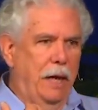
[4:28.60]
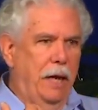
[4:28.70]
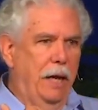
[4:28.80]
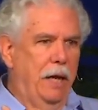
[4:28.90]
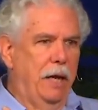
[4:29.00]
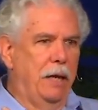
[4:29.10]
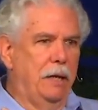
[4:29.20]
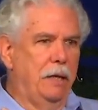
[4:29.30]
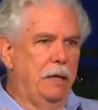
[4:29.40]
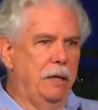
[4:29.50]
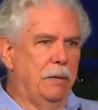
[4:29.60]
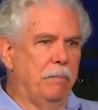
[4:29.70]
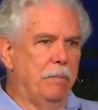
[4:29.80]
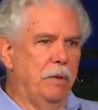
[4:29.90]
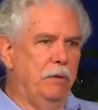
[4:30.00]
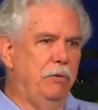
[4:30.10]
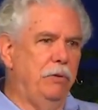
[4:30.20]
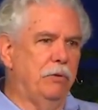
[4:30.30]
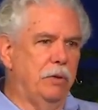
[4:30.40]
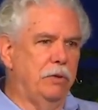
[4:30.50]
And this
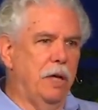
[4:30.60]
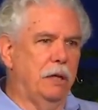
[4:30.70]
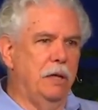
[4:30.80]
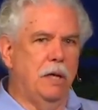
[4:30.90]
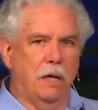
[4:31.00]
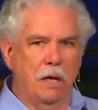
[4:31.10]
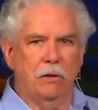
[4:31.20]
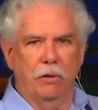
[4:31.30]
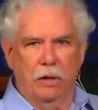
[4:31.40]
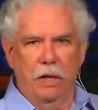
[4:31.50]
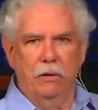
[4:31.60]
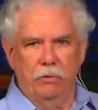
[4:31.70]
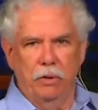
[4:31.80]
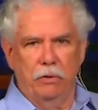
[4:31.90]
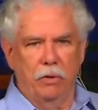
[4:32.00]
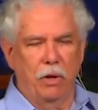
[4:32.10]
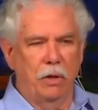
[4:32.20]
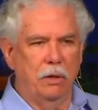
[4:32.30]
is a technique Edgar Cayce taught.